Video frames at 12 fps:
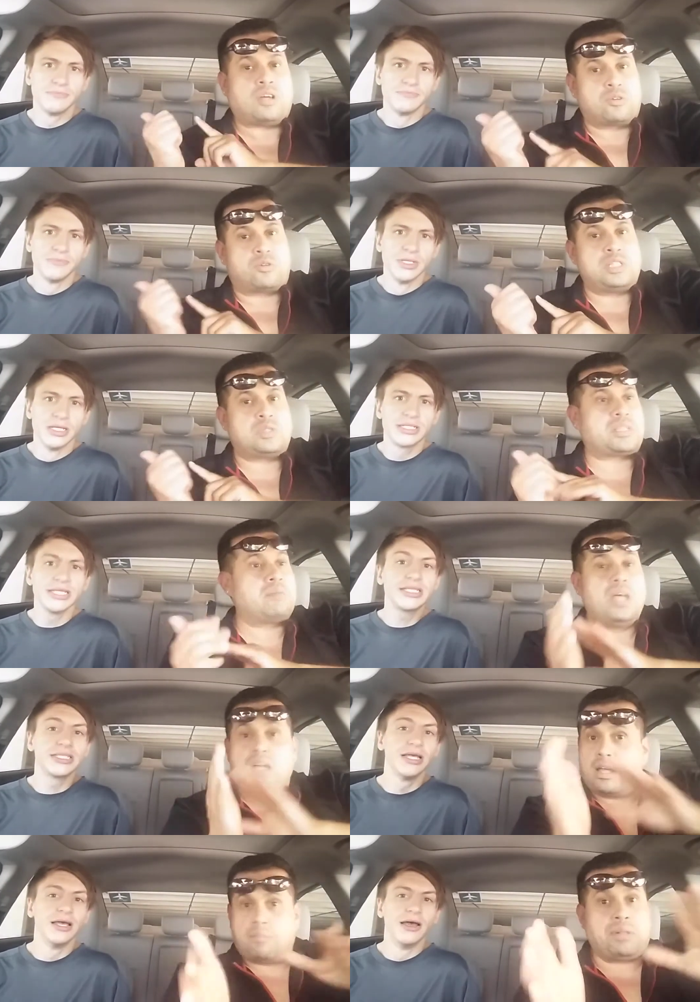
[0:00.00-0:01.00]
Speaker 1: agrees with
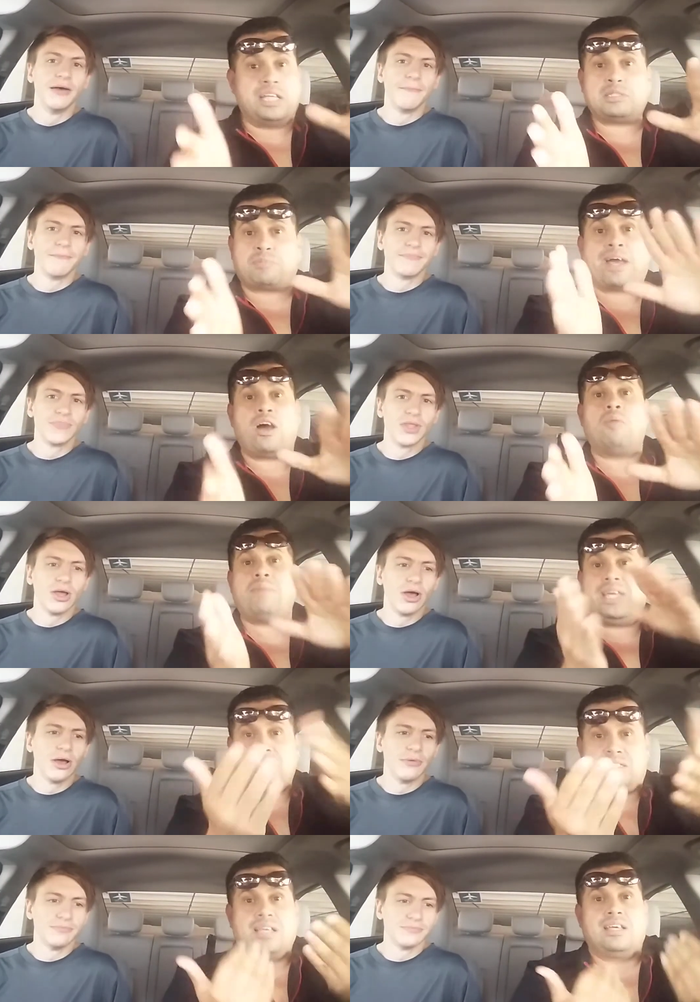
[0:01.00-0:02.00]
this, this please by all
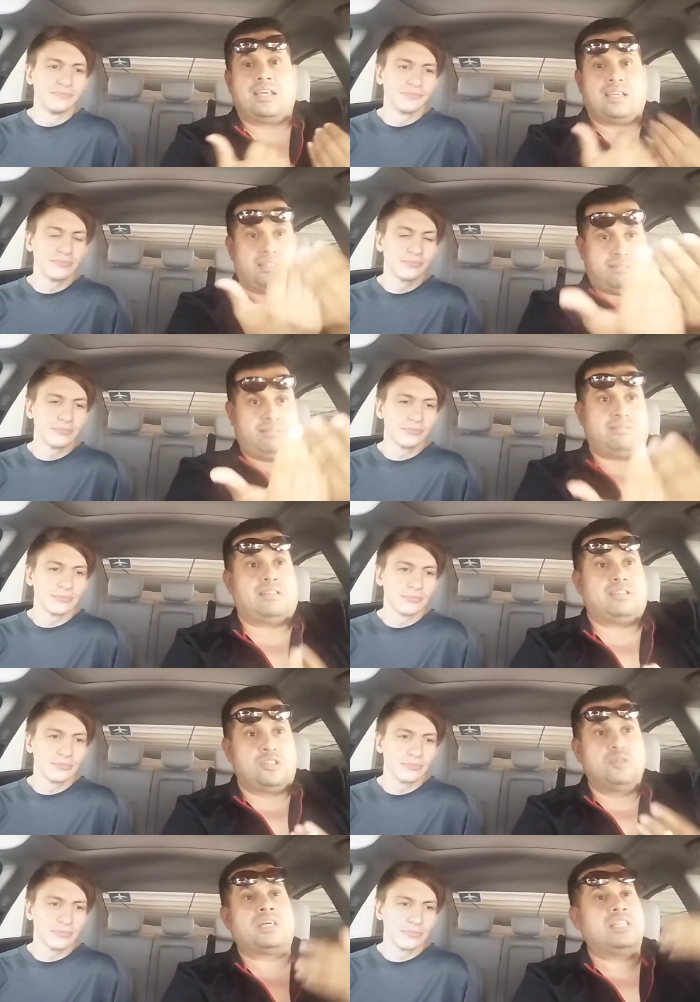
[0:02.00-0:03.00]
means
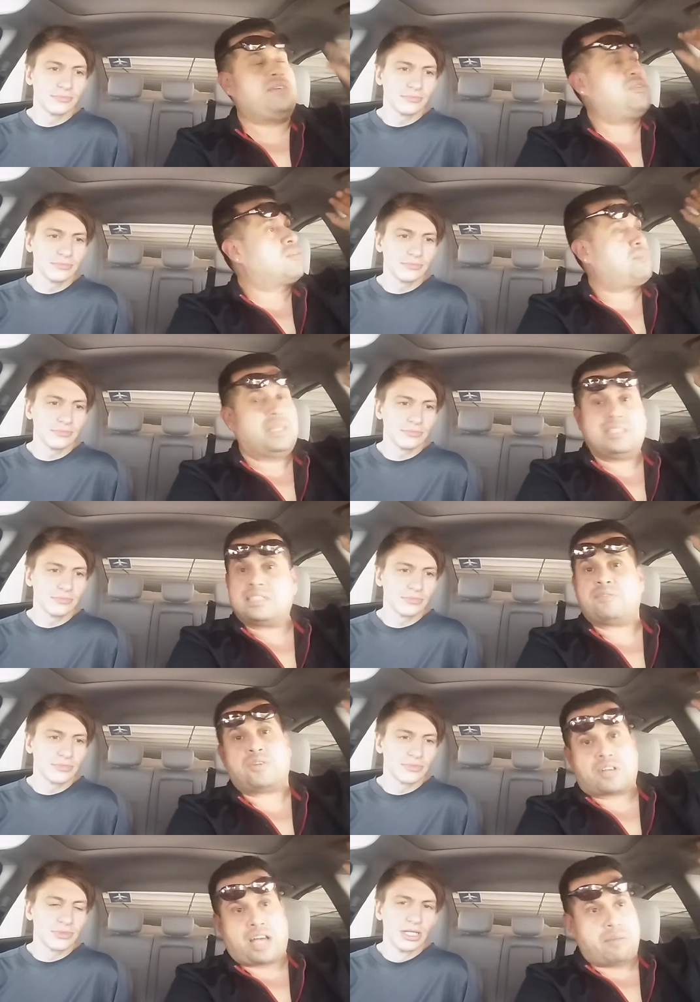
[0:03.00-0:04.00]
you can leave your please
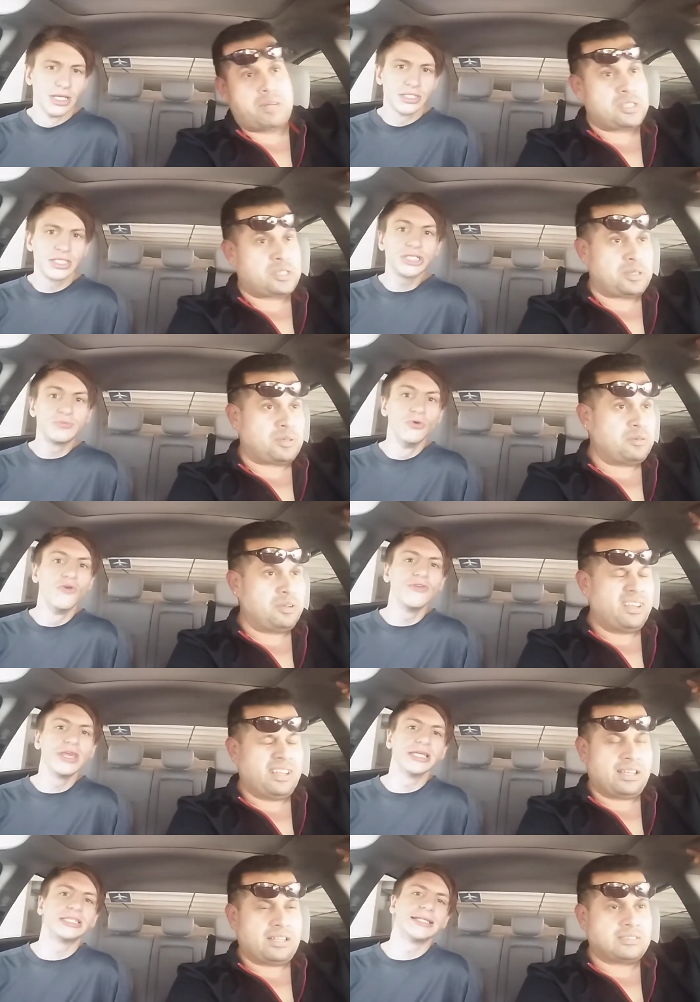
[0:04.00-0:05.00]
leave your comments. This too.
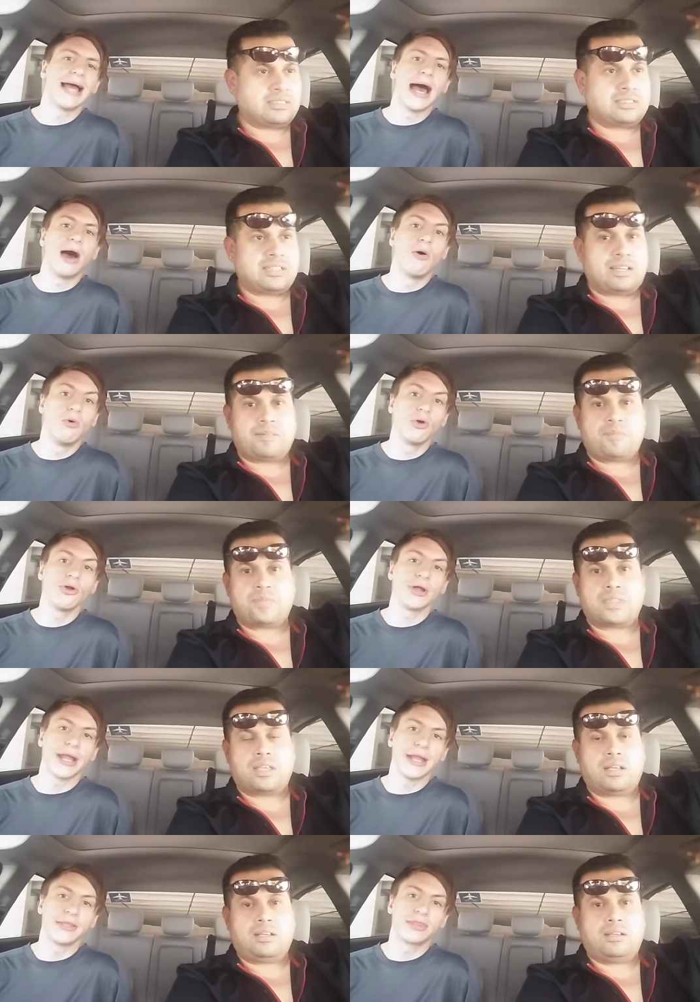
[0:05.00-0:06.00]
movie is an
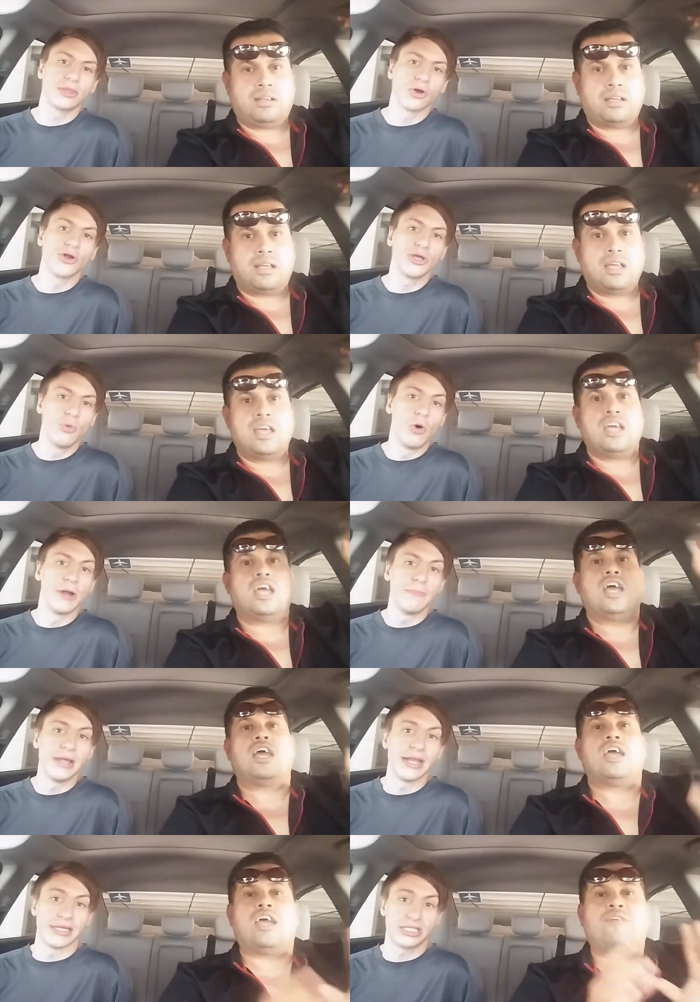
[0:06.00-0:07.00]
hour
Speaker 2: and thirty
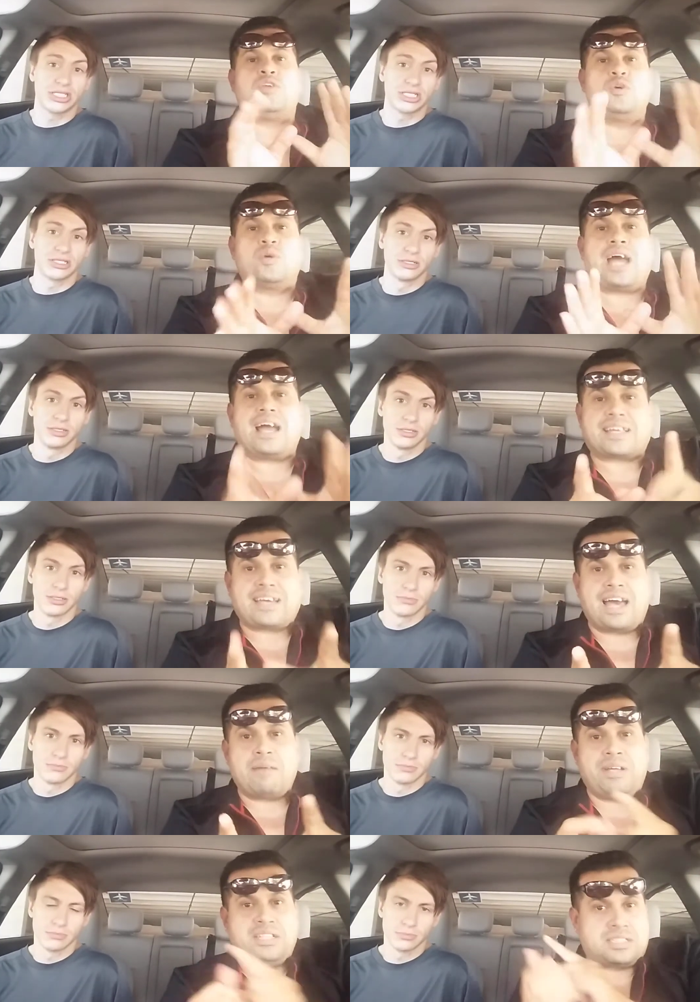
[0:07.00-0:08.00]
one minutes. If you
Speaker 1: got
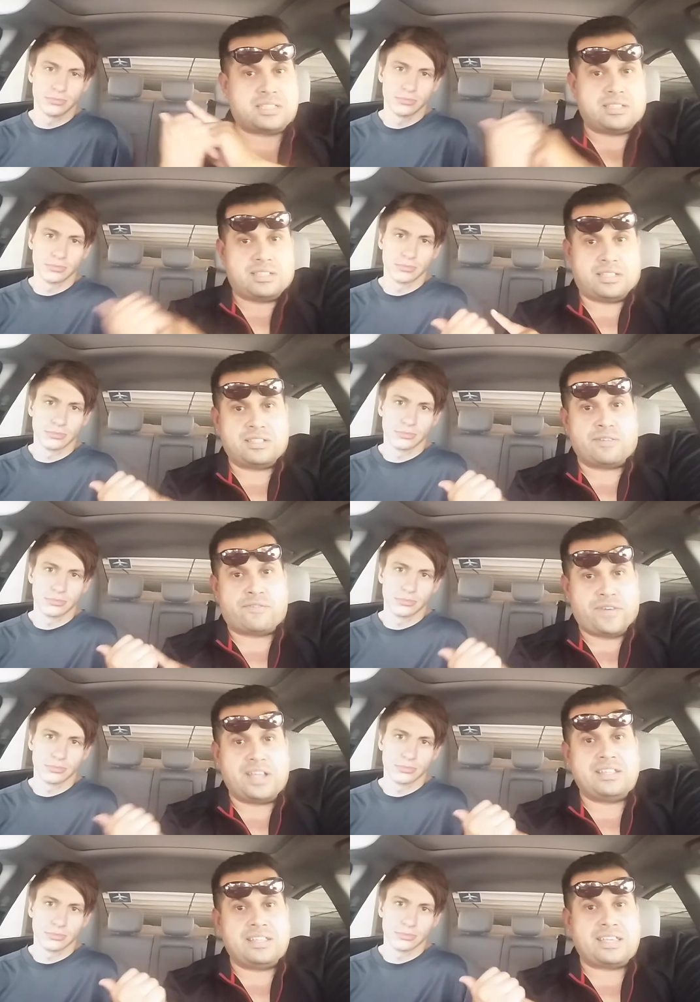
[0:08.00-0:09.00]
comments to, to
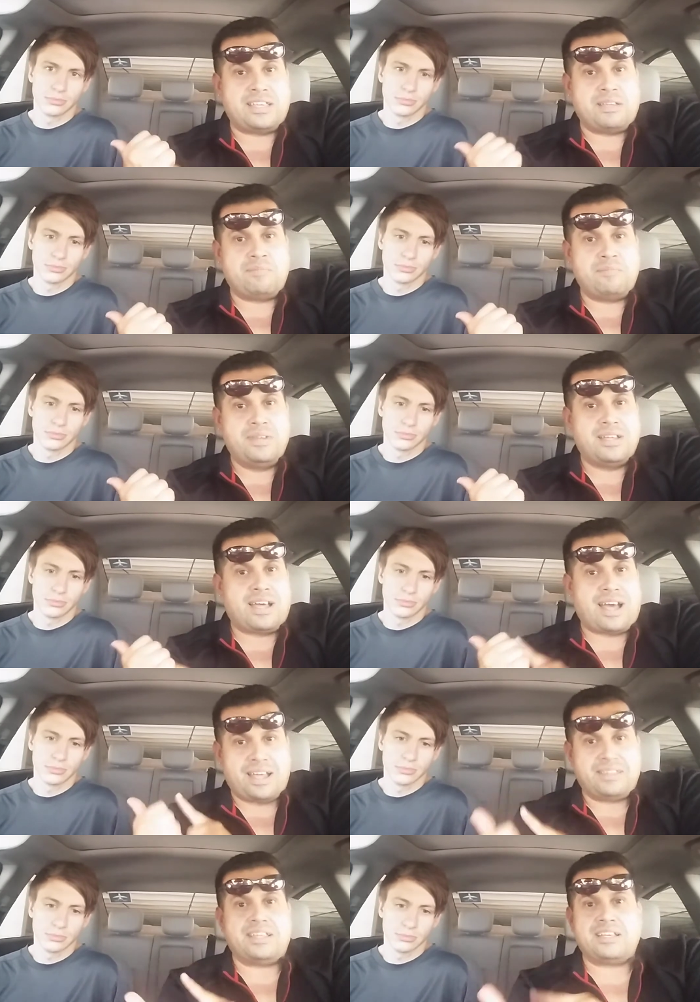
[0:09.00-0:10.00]
defend him
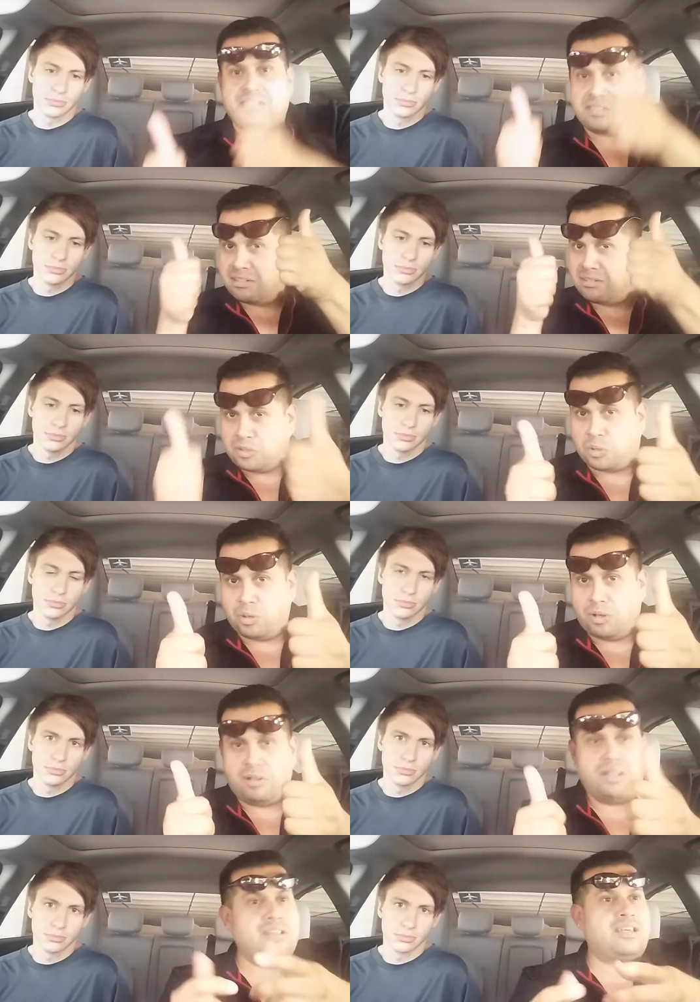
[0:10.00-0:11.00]
on this,
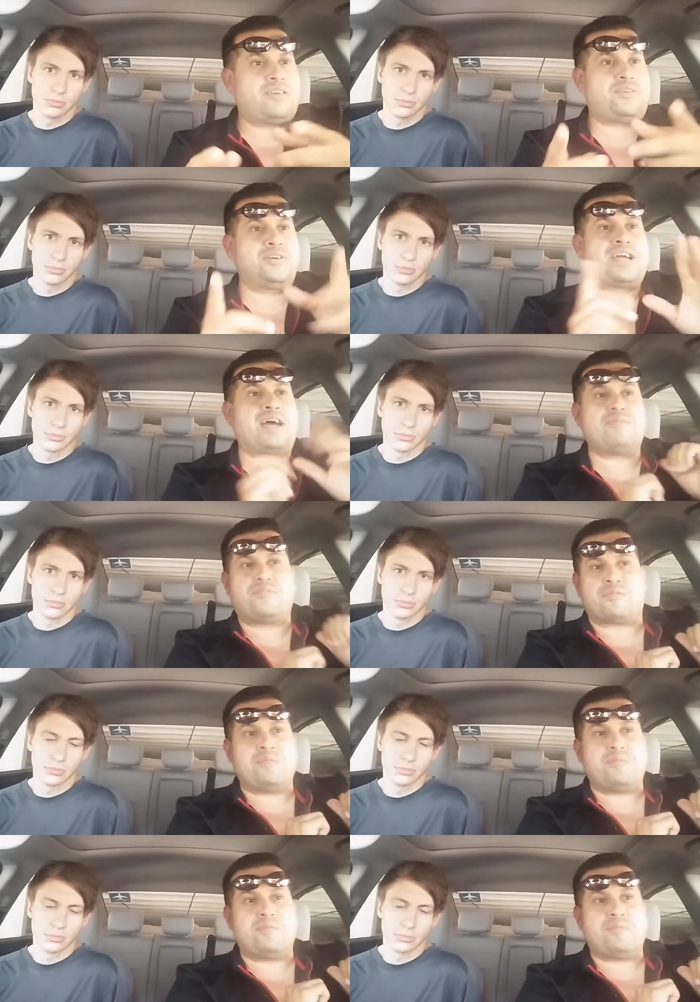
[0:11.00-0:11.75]
cool. If you got them for